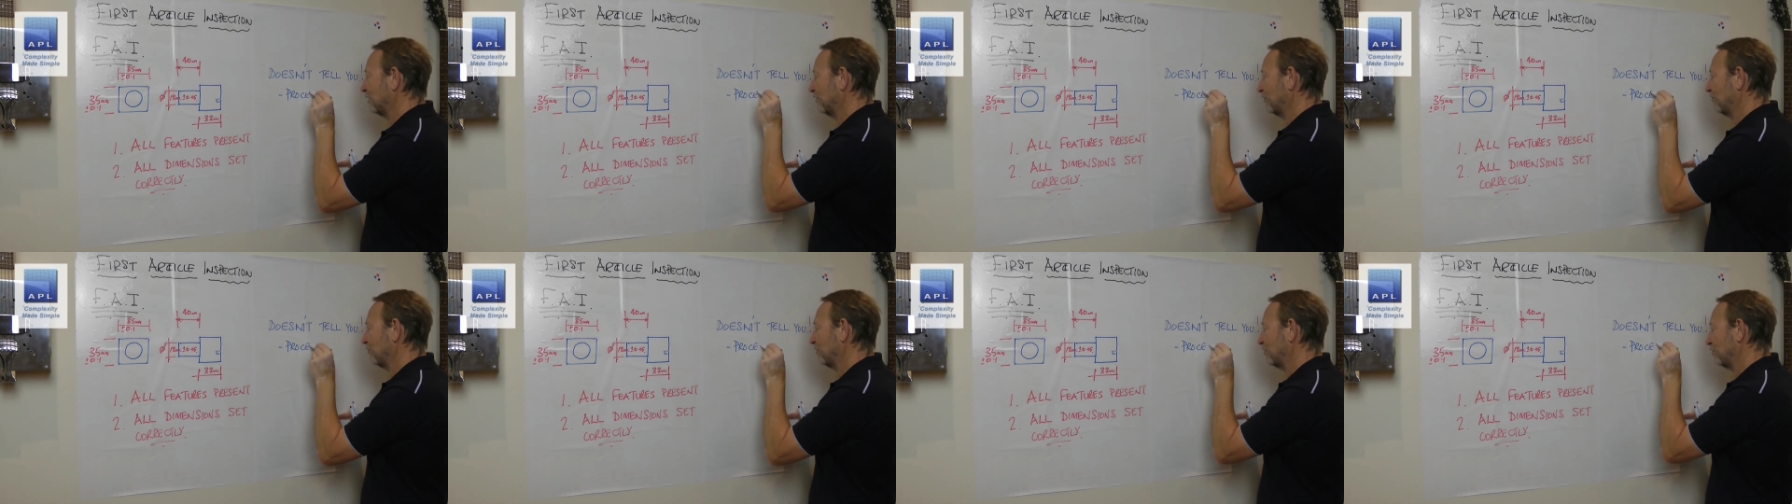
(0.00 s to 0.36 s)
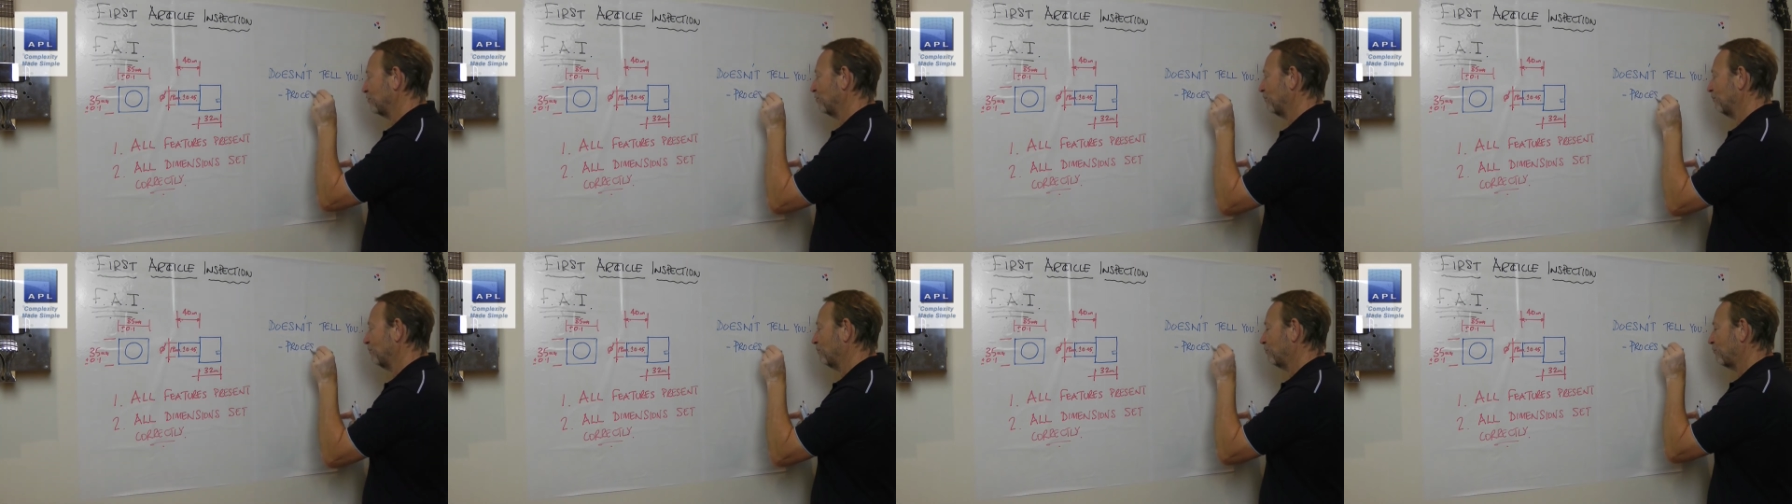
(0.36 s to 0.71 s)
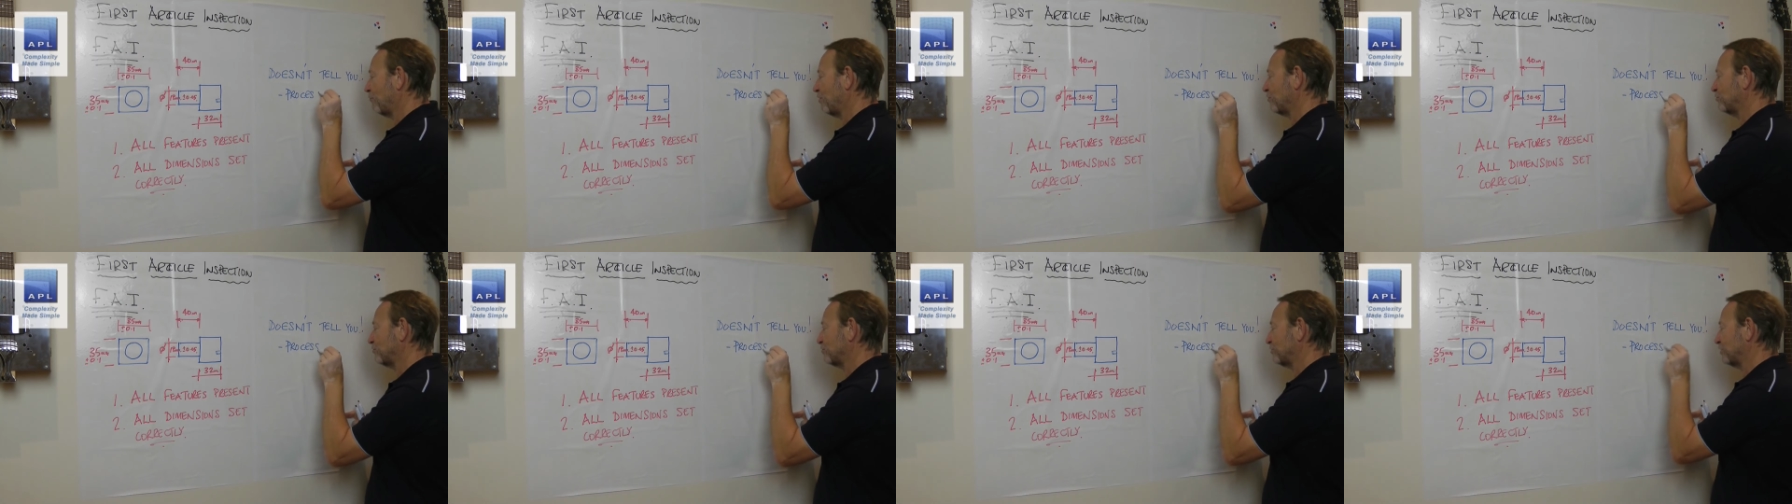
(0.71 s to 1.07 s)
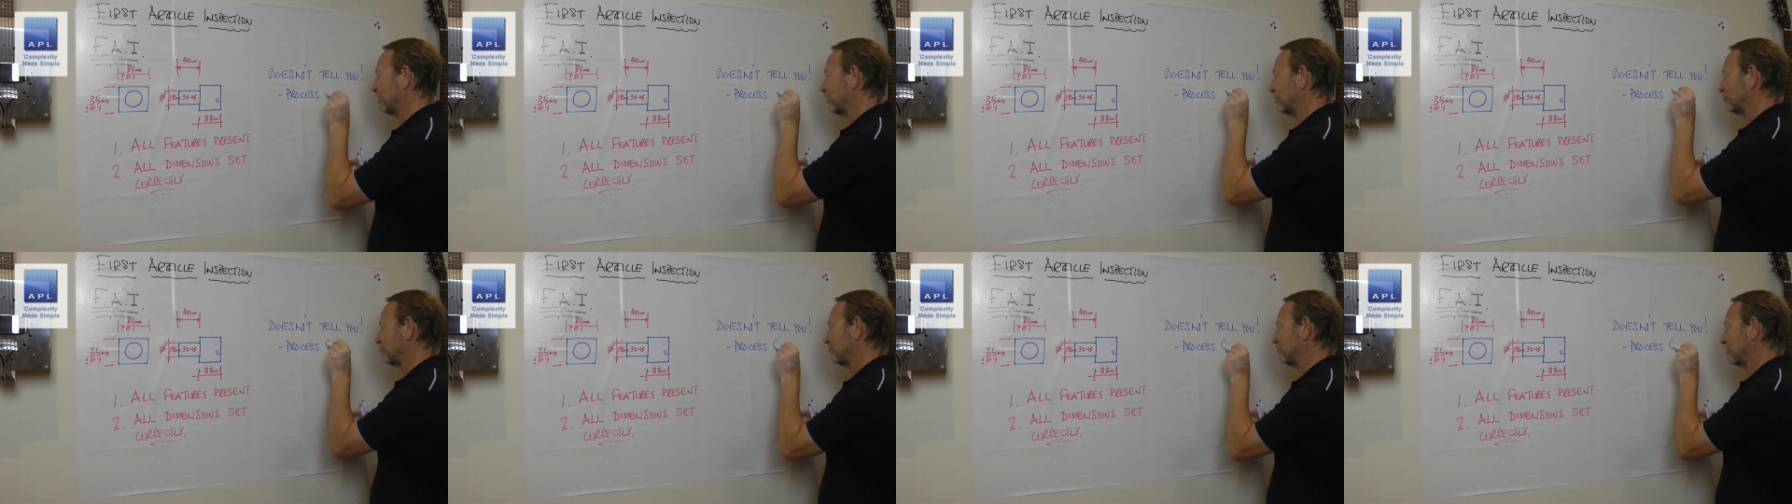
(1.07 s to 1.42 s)
that your
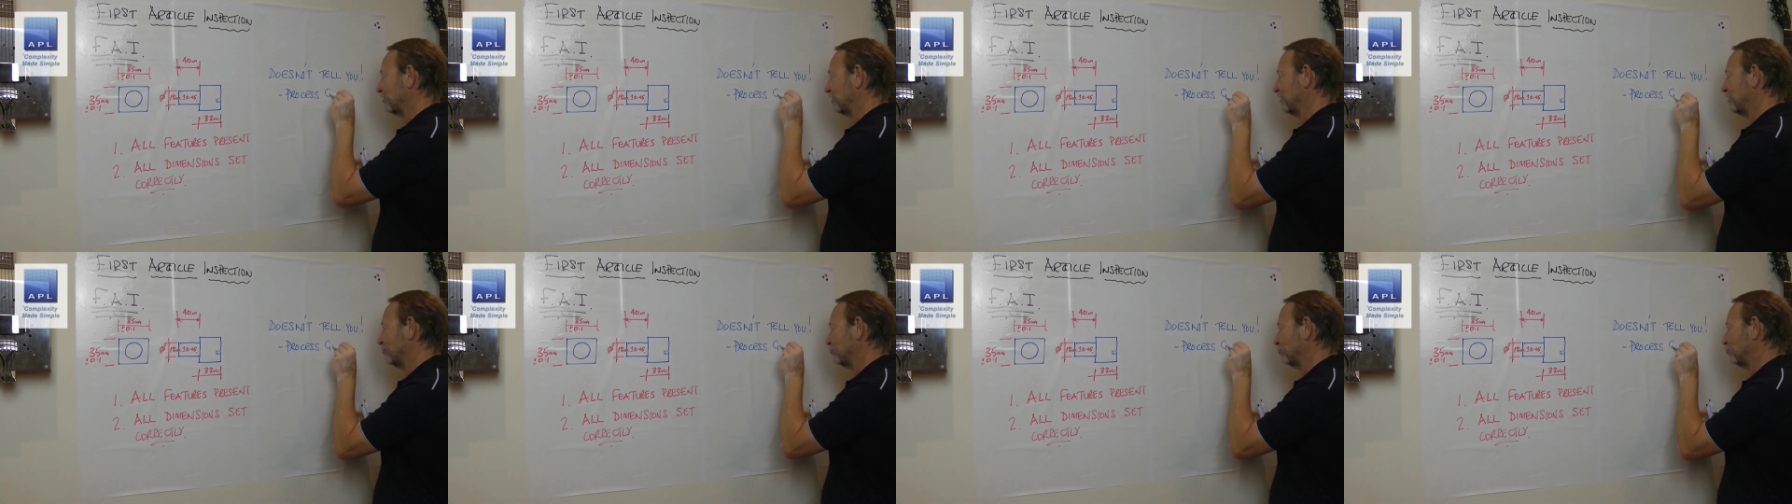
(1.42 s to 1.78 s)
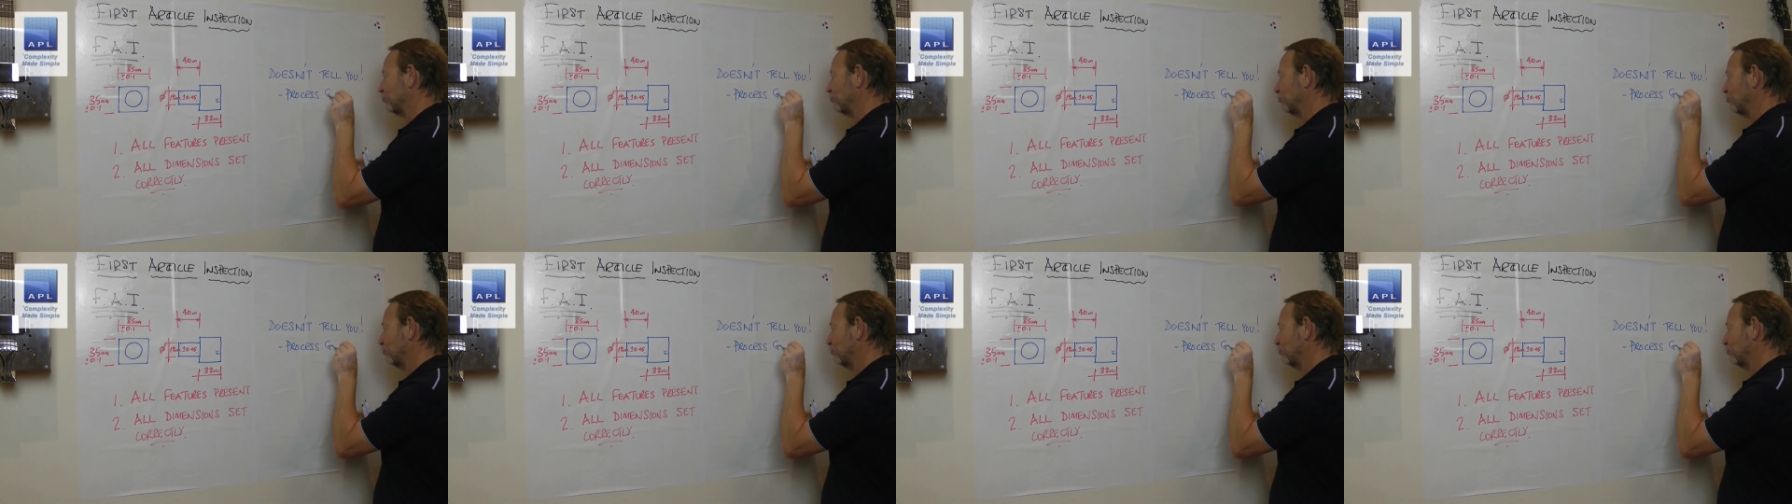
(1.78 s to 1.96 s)
process is